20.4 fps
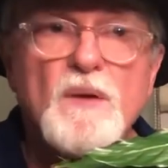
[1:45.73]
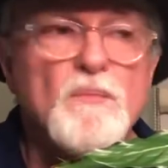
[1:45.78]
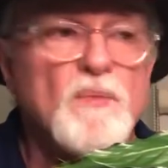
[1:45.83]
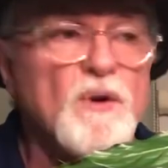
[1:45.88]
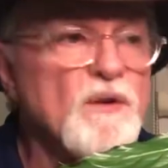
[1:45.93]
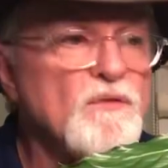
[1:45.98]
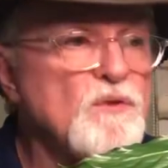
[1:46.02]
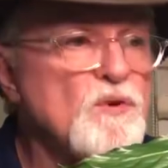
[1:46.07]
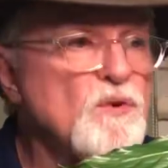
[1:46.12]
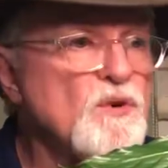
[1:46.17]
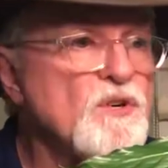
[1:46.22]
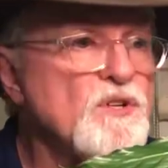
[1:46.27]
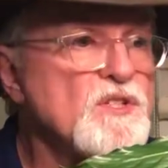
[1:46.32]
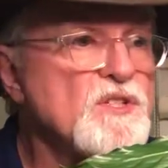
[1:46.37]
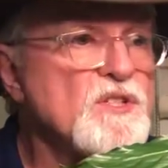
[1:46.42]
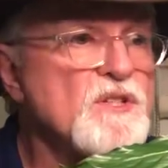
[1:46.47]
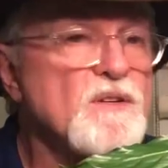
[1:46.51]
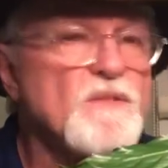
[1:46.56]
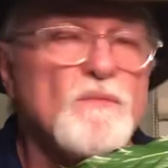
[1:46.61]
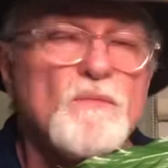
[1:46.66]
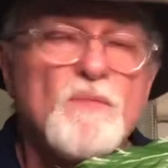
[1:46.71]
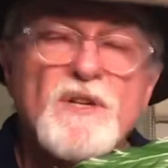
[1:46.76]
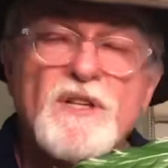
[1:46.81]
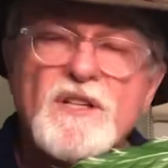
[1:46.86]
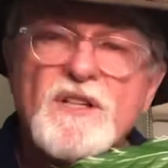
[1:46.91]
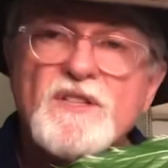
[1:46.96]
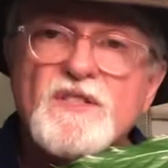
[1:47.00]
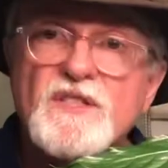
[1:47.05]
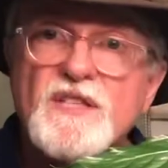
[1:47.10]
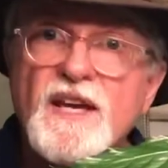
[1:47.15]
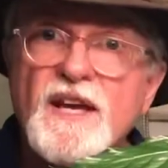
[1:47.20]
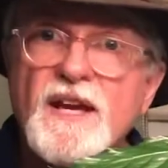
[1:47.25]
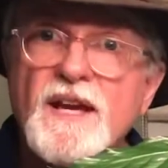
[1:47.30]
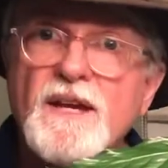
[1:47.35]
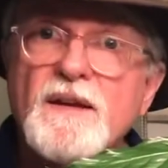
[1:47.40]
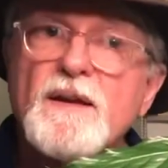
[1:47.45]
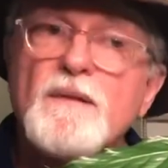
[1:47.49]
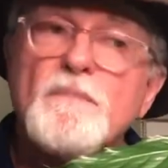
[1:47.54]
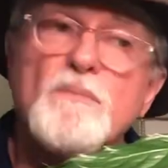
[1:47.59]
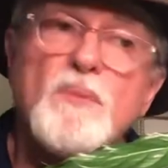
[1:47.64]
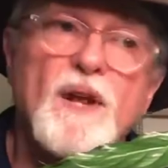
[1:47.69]
But of course, we did
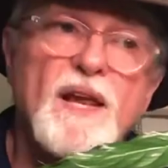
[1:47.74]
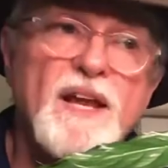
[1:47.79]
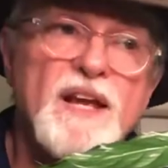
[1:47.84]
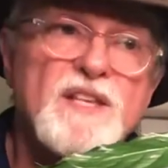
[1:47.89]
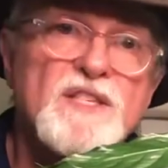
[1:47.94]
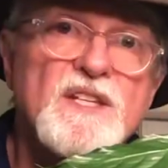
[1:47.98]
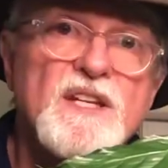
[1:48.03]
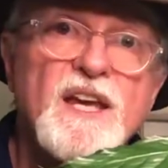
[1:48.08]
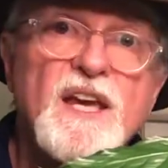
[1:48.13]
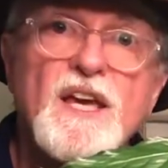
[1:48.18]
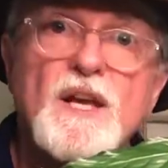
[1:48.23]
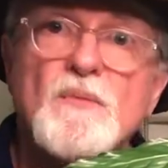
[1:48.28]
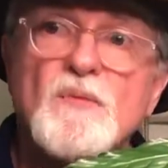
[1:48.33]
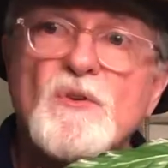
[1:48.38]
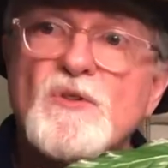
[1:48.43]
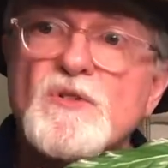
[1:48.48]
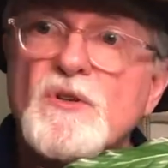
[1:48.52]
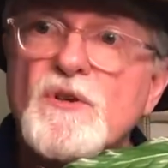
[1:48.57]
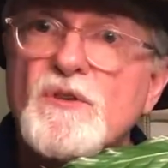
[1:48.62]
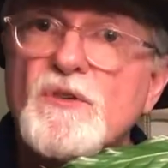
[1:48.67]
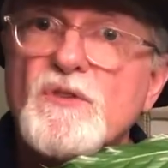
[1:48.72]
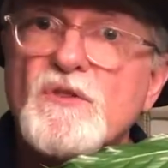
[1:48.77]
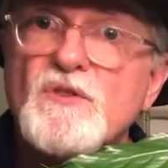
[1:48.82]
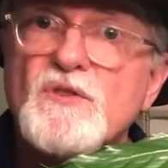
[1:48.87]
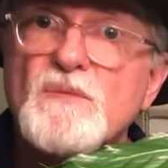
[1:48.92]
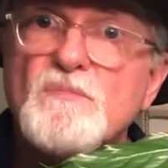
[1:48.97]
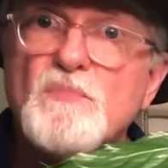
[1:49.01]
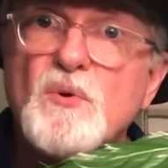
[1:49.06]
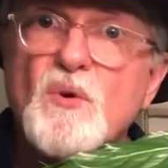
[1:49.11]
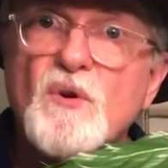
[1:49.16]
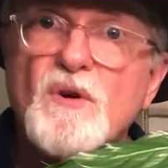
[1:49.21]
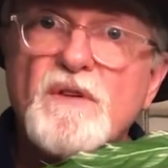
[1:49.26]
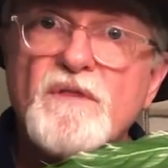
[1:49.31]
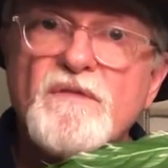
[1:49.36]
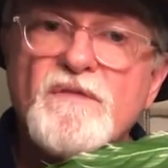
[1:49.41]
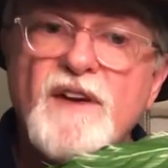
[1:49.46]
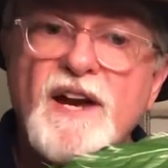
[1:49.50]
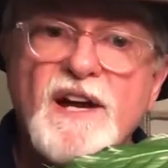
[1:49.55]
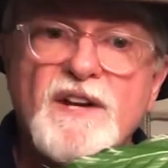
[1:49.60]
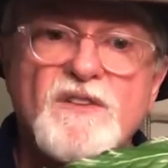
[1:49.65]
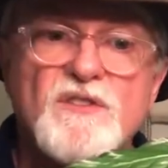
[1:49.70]
say plants and animals are those important
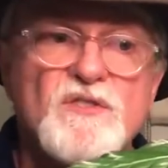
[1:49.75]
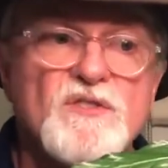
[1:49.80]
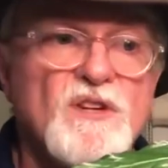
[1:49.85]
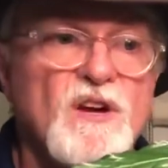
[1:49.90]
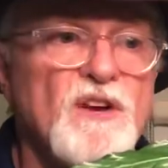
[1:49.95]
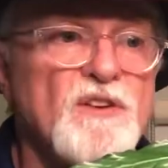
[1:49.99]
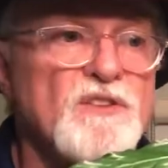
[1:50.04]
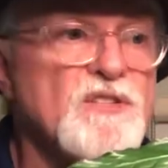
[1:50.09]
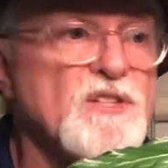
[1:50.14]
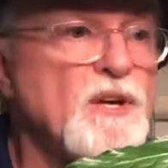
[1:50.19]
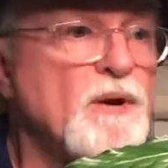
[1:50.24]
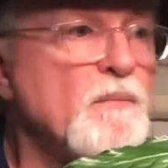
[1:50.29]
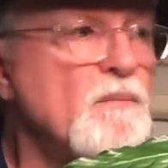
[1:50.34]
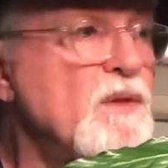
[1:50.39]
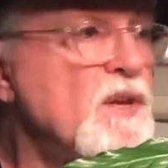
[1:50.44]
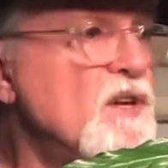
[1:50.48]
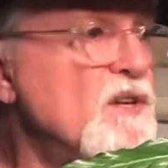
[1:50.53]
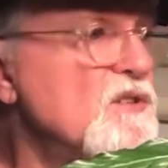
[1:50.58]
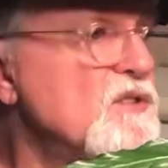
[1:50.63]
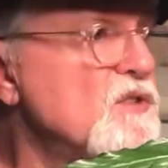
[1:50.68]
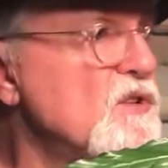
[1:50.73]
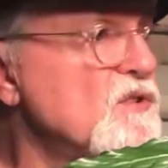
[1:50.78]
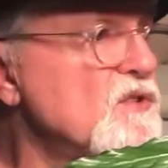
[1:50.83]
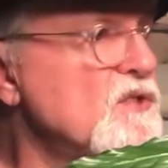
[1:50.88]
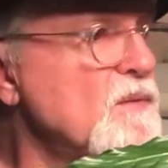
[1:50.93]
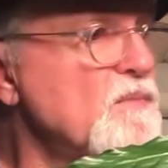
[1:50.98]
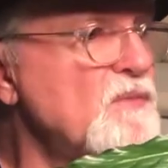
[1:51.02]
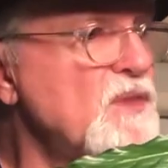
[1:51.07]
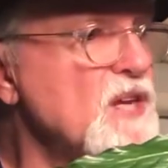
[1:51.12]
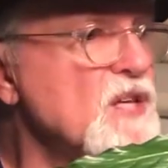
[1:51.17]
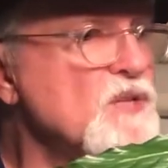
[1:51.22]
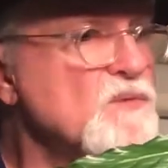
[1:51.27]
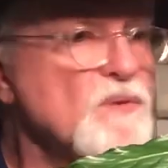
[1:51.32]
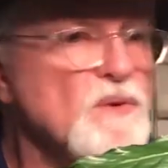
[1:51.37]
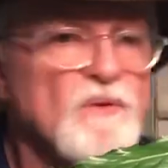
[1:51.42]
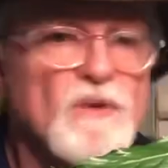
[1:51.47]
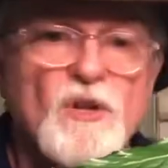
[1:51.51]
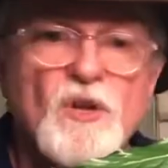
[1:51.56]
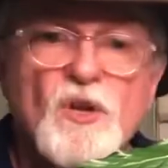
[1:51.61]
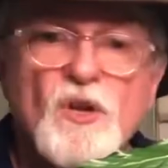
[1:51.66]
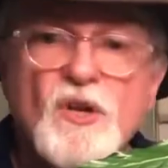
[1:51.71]
factors also. So some things we
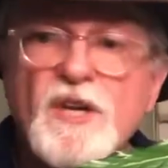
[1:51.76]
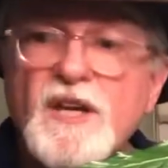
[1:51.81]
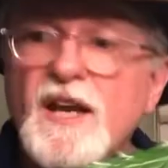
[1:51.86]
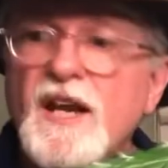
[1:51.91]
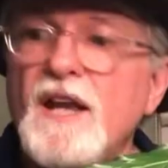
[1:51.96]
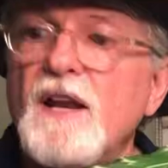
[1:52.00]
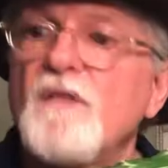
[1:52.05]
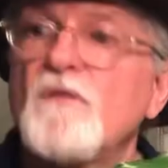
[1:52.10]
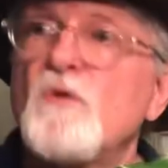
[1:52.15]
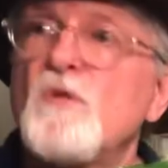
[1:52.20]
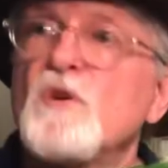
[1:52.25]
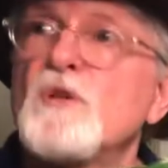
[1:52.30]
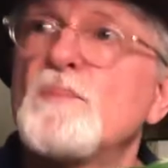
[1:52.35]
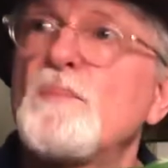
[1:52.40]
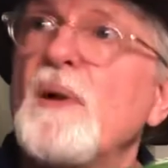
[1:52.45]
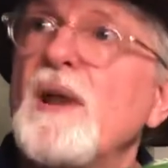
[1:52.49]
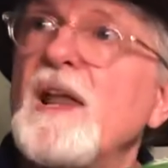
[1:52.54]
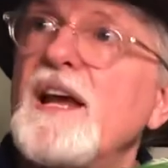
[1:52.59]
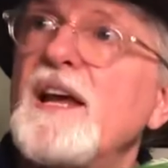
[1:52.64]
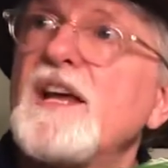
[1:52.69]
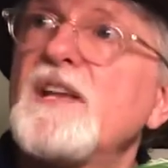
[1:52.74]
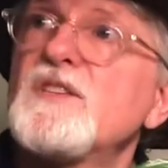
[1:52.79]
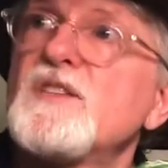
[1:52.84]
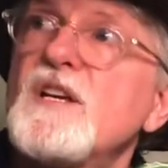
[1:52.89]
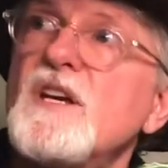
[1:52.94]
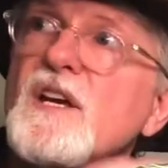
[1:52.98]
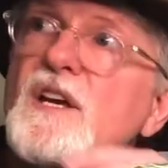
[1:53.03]
want to look at, of course, plants.